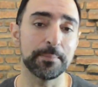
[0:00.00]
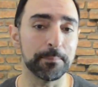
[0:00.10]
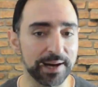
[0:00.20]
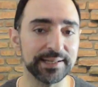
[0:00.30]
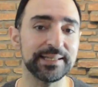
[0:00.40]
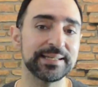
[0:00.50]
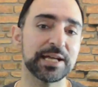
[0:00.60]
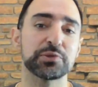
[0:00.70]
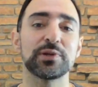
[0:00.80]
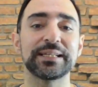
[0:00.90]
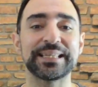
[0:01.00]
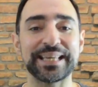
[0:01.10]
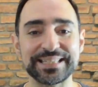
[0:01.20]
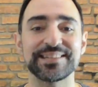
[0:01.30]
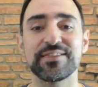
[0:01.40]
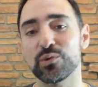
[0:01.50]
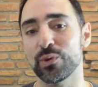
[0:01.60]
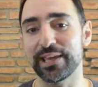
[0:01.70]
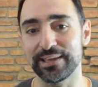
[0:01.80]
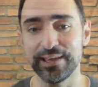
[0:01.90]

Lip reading: money naturally gets in the way.